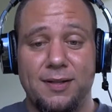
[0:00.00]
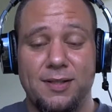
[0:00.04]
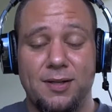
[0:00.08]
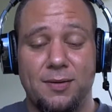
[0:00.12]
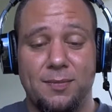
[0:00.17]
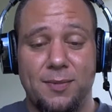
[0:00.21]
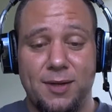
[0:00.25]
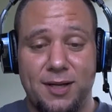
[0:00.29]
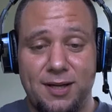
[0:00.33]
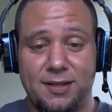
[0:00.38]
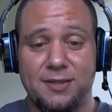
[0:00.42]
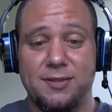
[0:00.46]

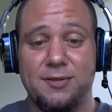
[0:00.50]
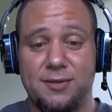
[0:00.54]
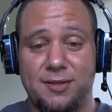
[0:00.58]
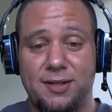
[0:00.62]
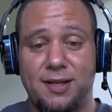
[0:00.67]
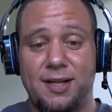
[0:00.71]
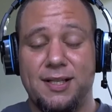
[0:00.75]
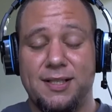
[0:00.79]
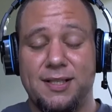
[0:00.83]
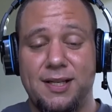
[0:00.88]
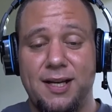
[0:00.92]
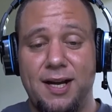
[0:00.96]
So, because there's
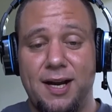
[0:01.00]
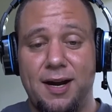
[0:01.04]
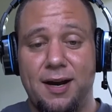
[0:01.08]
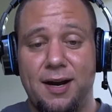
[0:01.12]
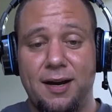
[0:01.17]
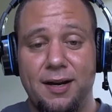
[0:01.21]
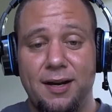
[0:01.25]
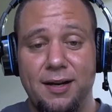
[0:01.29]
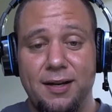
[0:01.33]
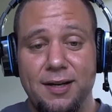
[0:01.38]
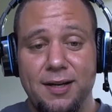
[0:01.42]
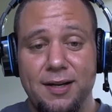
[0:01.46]
less
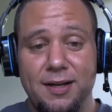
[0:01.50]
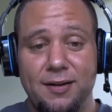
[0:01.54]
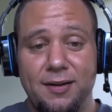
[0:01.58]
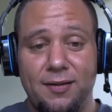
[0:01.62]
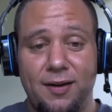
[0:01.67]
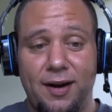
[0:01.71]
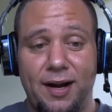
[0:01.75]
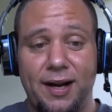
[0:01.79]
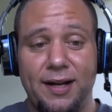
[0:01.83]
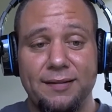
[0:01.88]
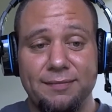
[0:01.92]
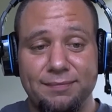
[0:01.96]
air,
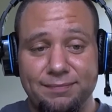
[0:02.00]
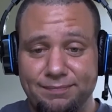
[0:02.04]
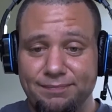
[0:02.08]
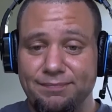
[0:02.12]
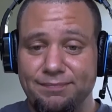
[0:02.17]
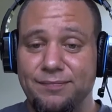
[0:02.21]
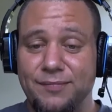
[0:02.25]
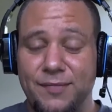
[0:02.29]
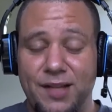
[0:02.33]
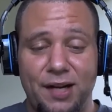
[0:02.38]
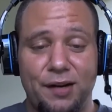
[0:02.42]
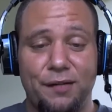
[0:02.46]
right,
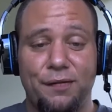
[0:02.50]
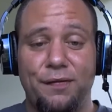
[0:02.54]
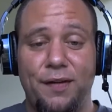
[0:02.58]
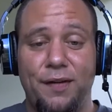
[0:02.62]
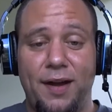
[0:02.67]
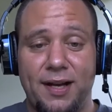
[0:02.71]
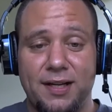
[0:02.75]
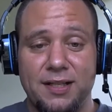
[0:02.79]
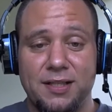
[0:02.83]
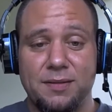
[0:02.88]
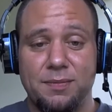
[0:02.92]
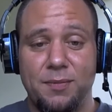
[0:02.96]
it
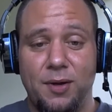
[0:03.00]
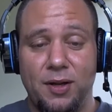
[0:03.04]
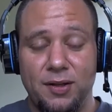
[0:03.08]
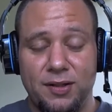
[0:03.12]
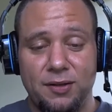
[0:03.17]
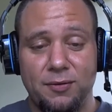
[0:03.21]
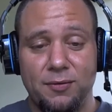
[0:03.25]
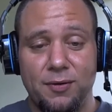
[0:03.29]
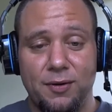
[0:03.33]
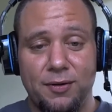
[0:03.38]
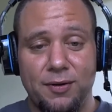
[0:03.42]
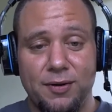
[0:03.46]
affects
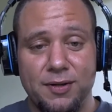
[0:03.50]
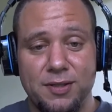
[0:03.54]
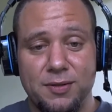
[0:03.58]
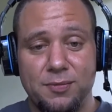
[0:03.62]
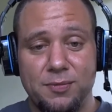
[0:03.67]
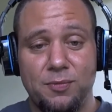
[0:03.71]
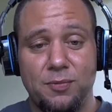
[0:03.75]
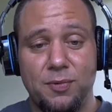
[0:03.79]
multi rotors.